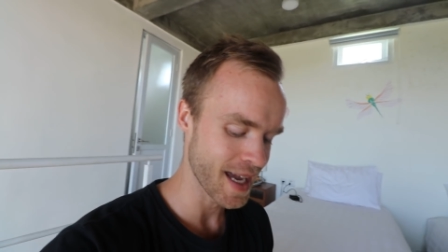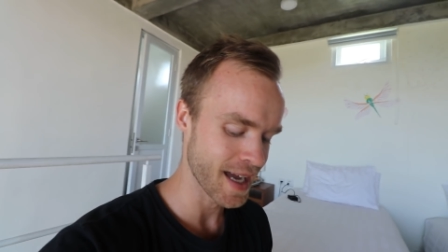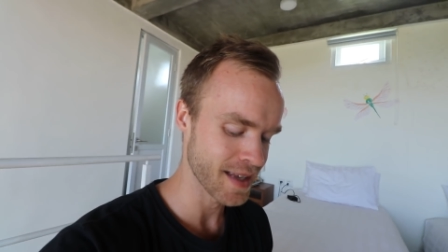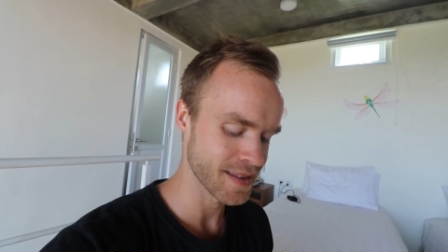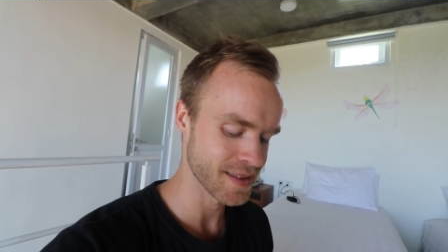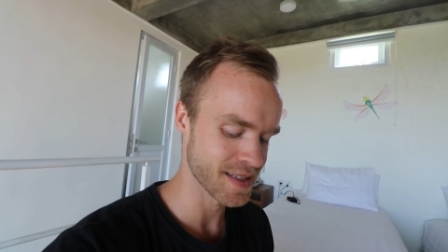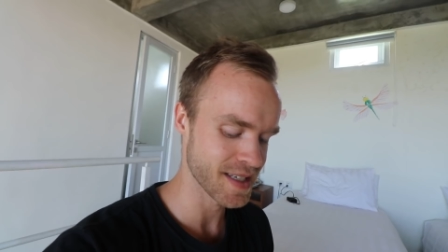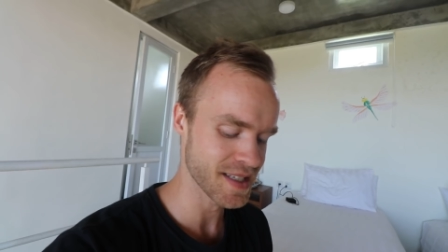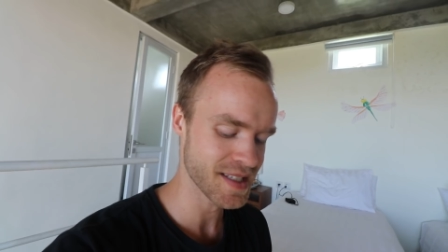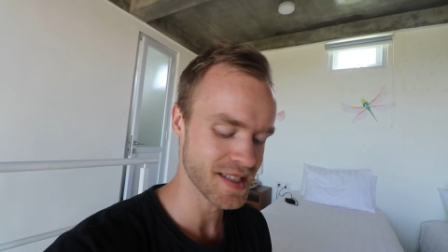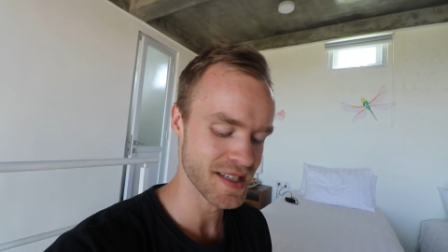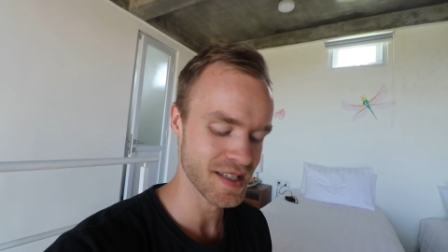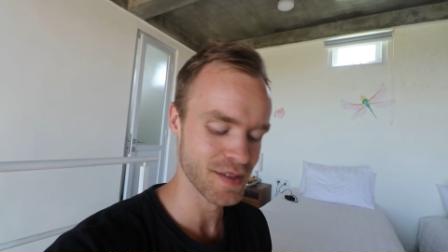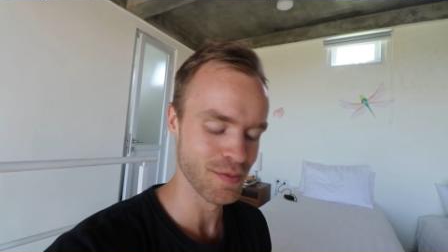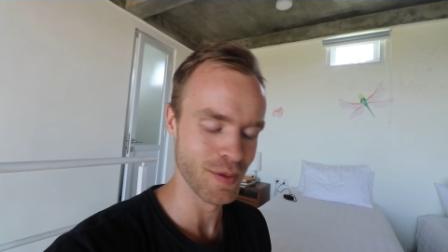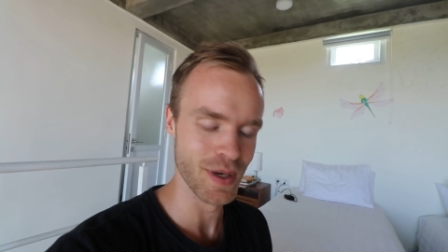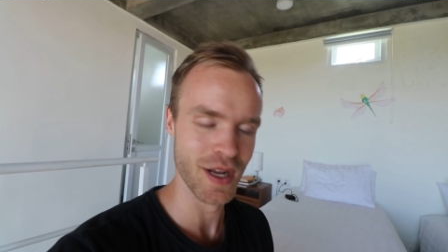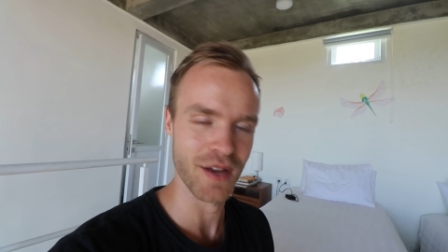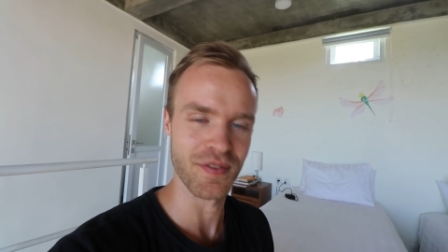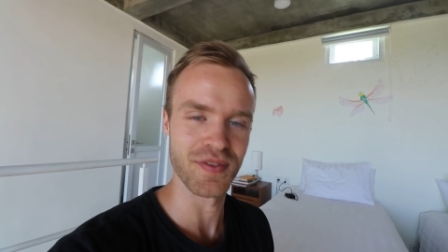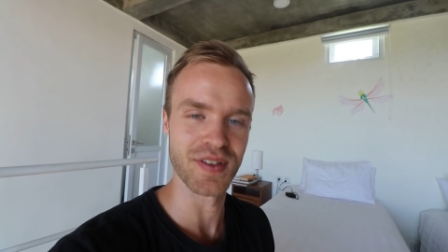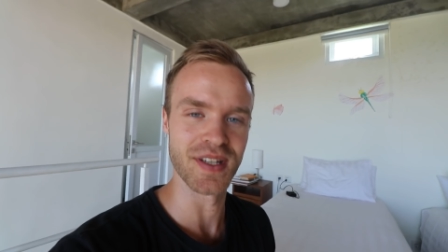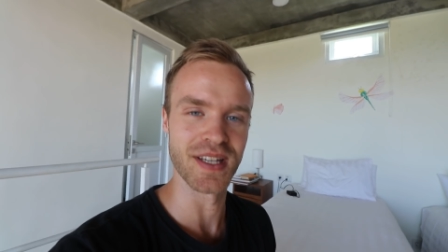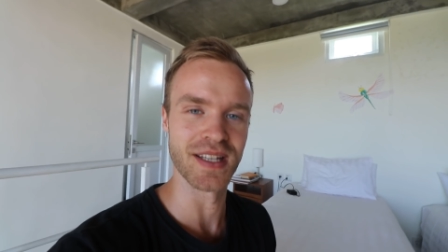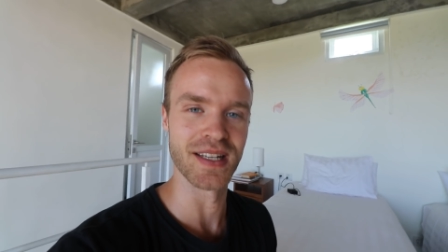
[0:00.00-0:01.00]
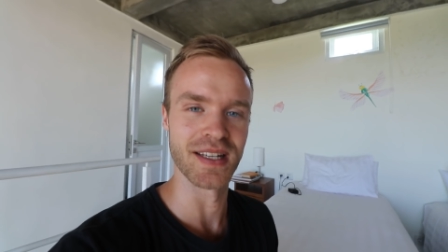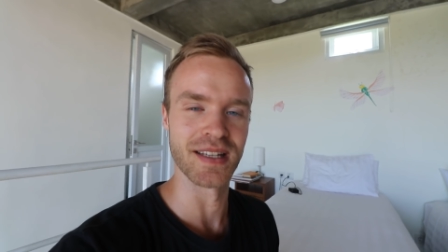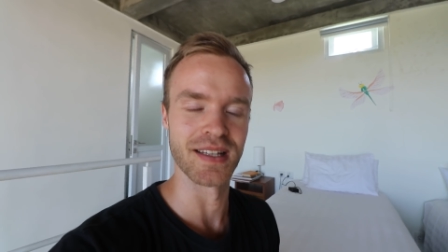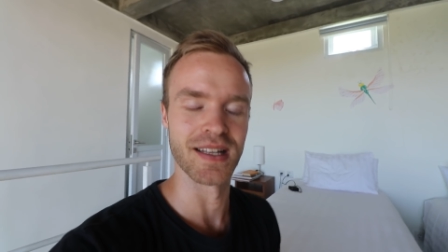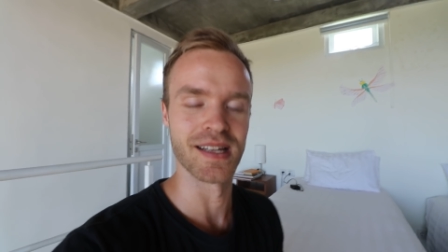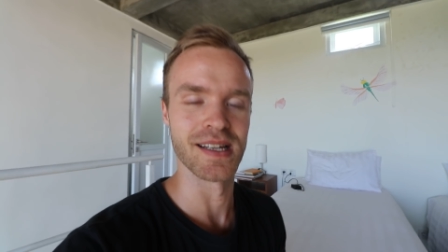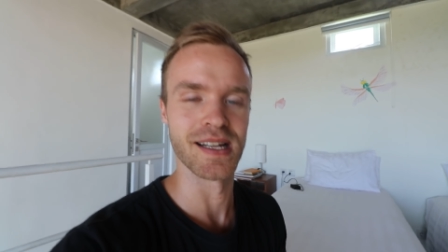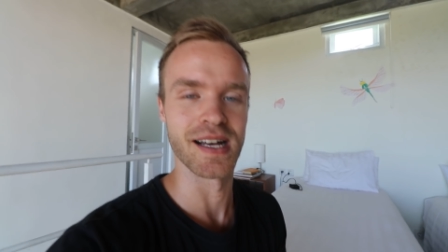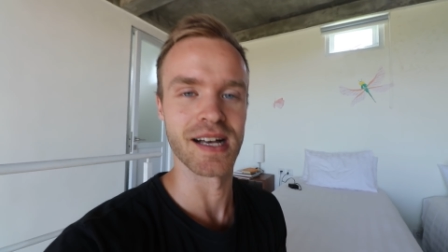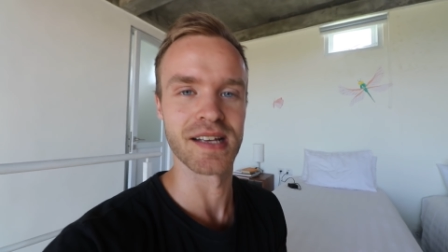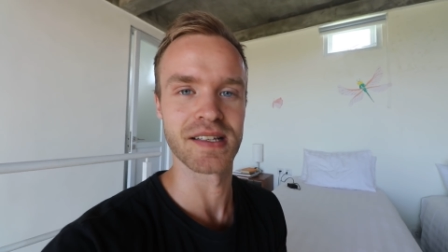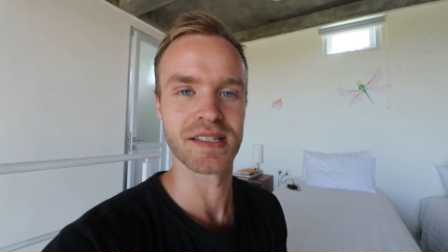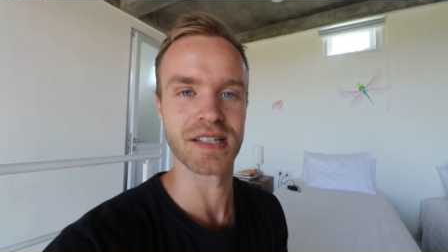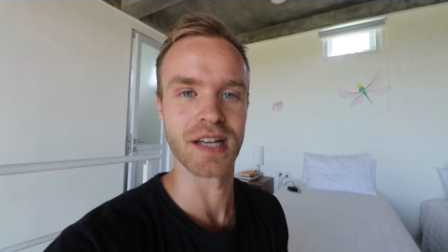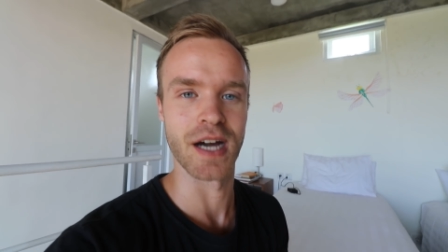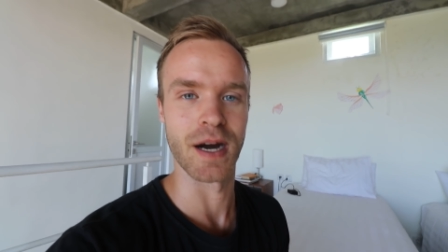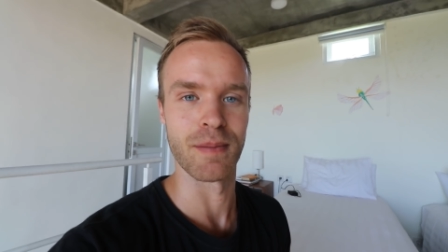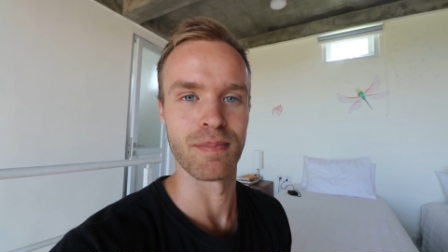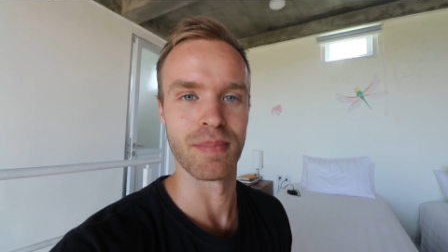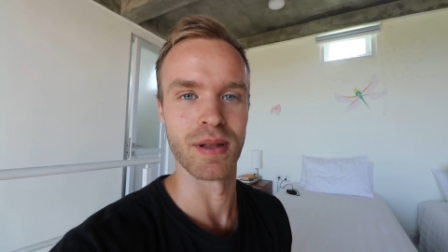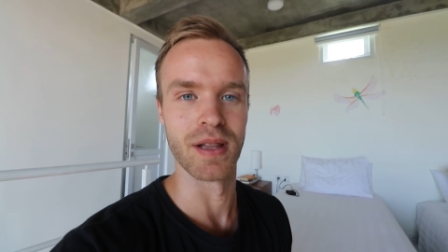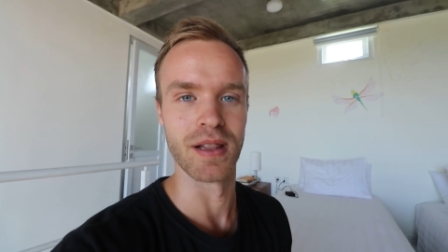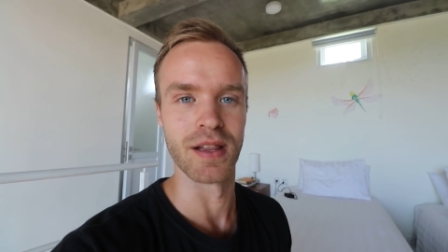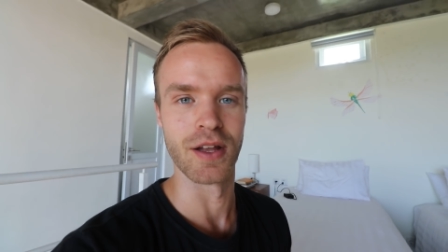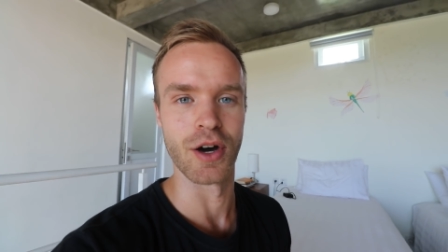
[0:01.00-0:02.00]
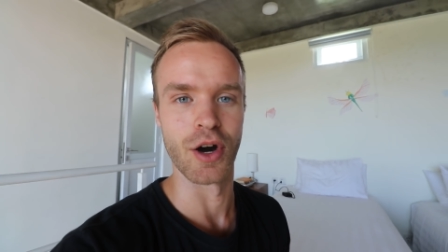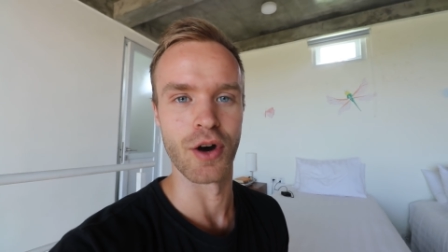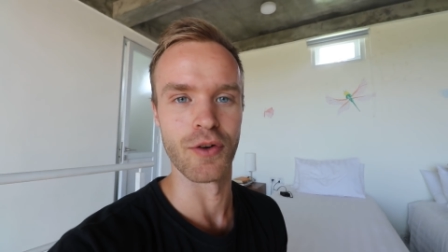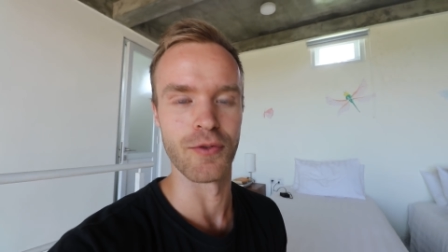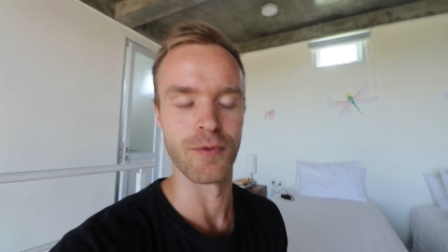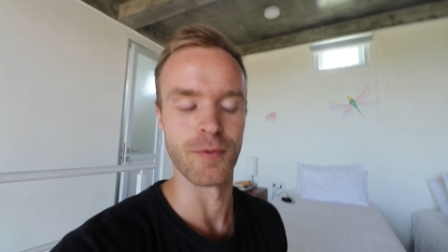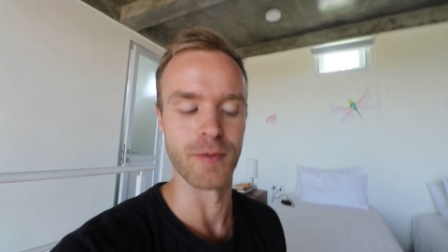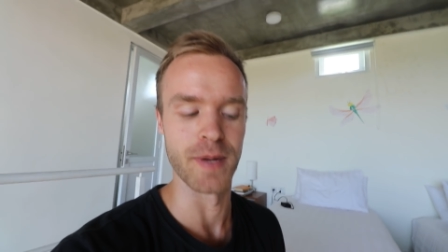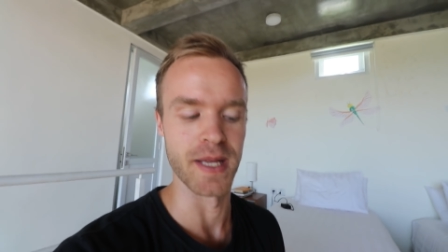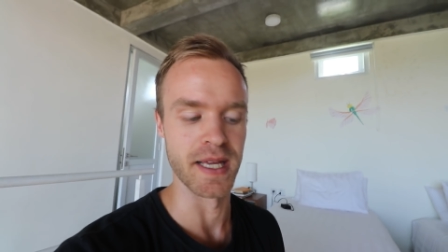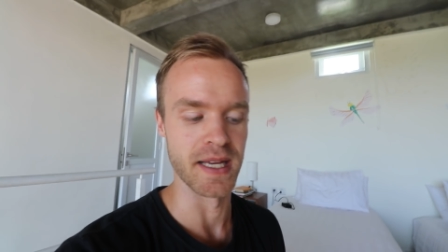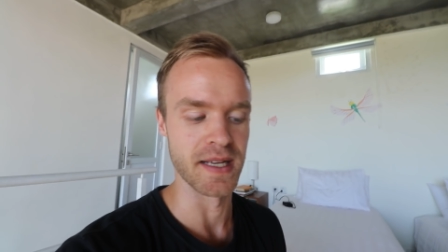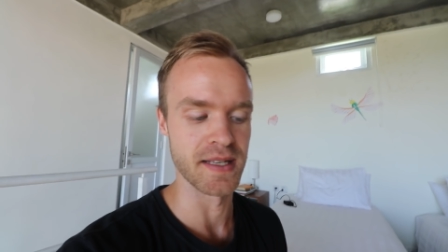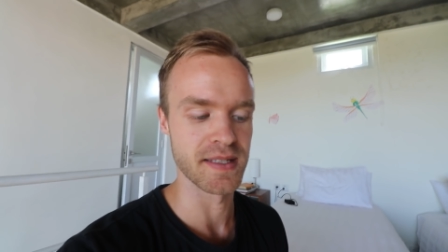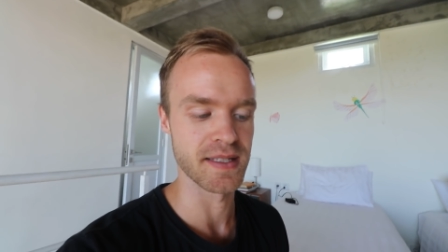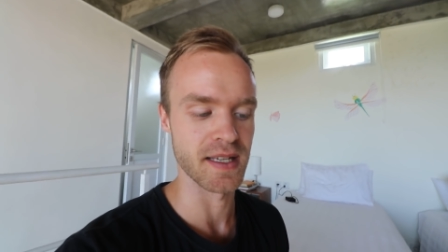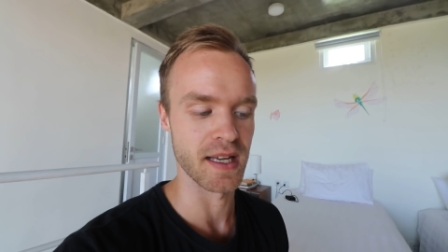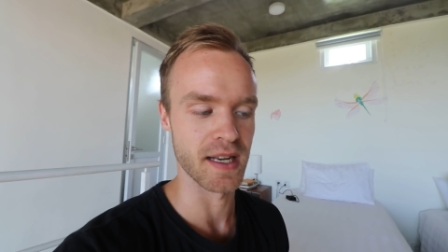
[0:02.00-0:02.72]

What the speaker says: This is what I've seen in the last couple of weeks.